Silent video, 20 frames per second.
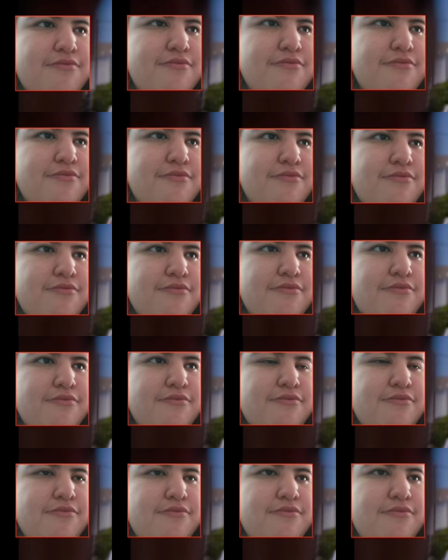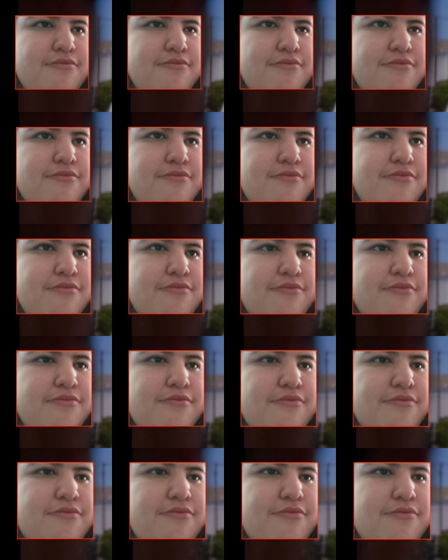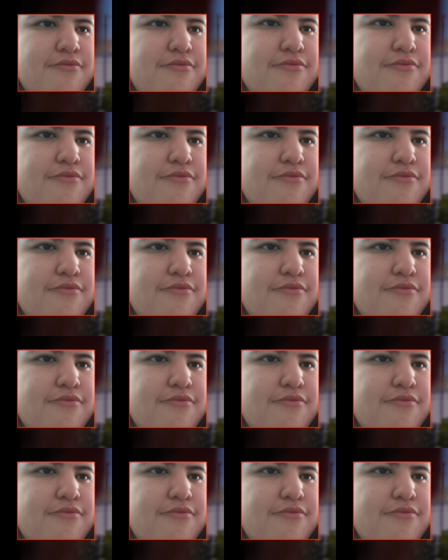(silent)